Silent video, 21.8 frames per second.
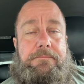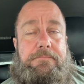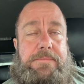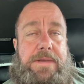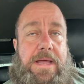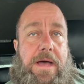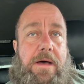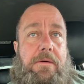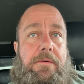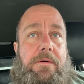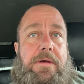
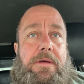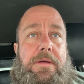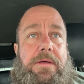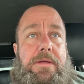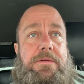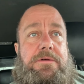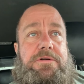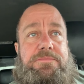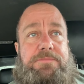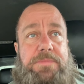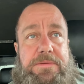Now,
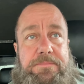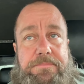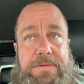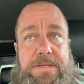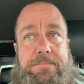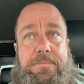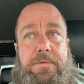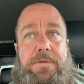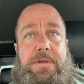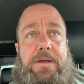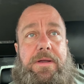there's been
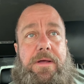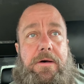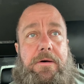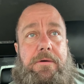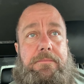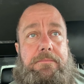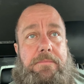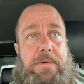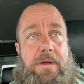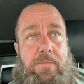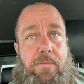people that
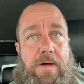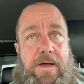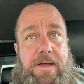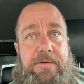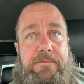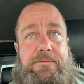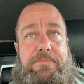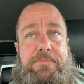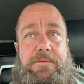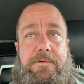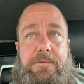help. My wife,